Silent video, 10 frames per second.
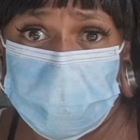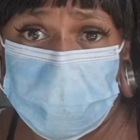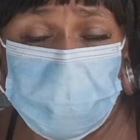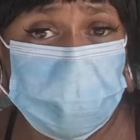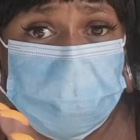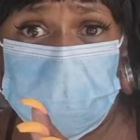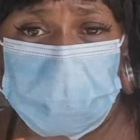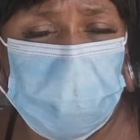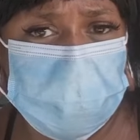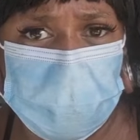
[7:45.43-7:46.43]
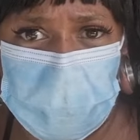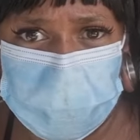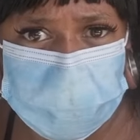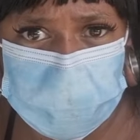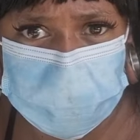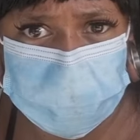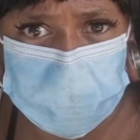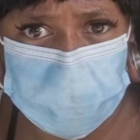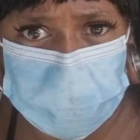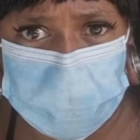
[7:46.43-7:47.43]
What, because they can't get access
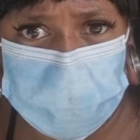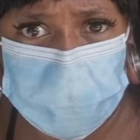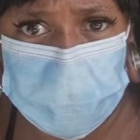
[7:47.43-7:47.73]
to you